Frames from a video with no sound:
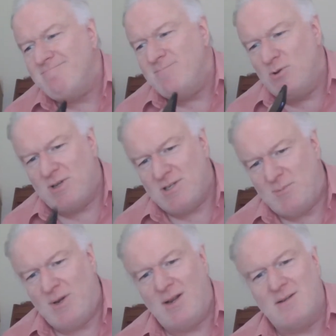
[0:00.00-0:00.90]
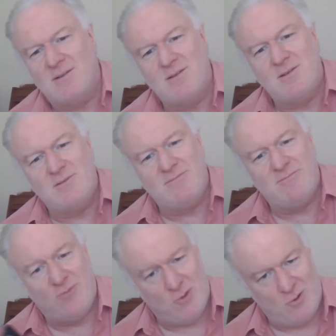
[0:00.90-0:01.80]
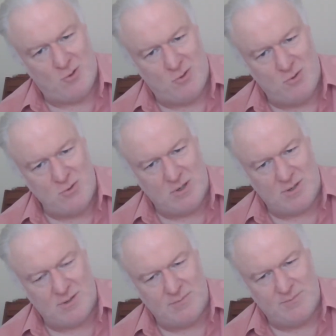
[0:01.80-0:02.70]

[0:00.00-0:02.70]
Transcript: your experience for a lot longer.